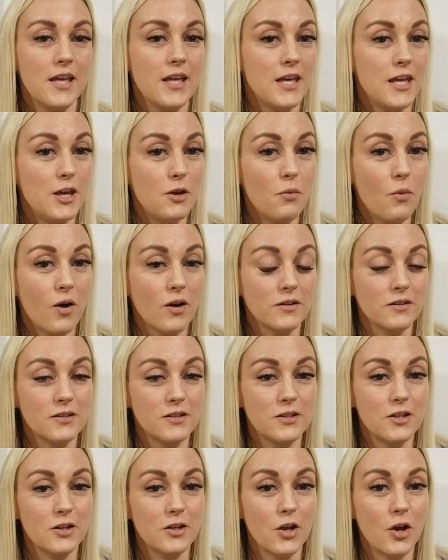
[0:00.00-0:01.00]
He
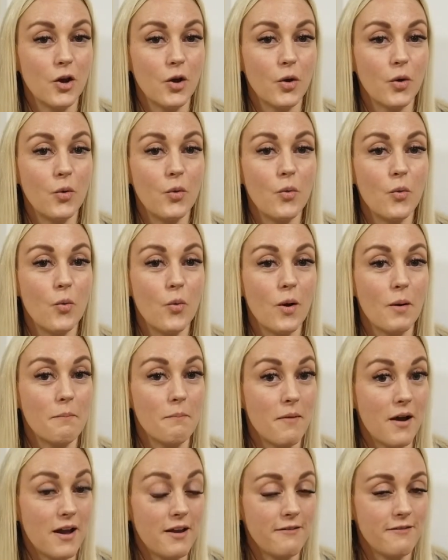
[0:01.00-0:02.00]
wants to know what
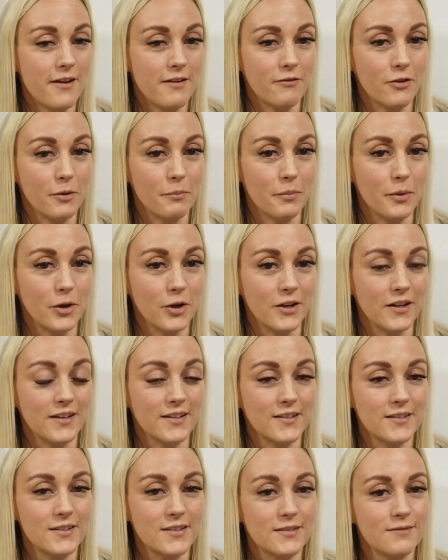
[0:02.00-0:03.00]
my favorite bird
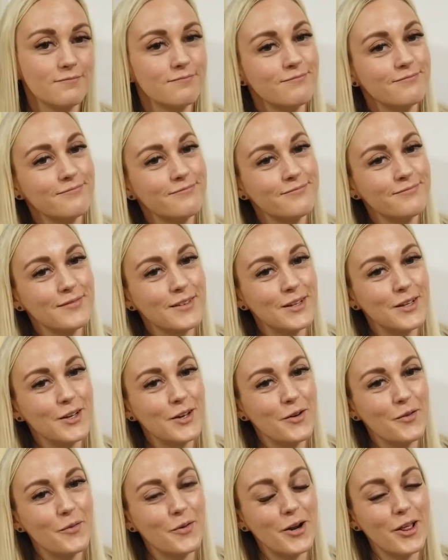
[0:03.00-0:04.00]
is.
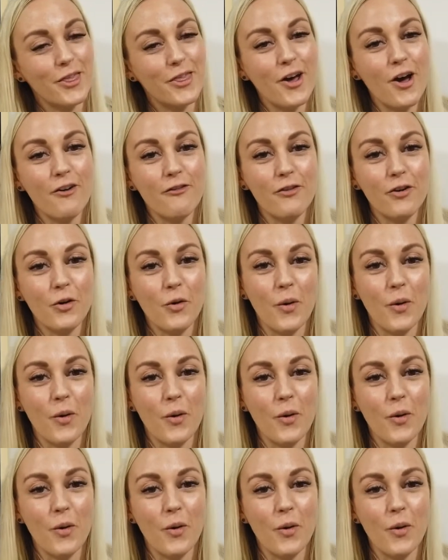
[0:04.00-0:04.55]
What a thoughtful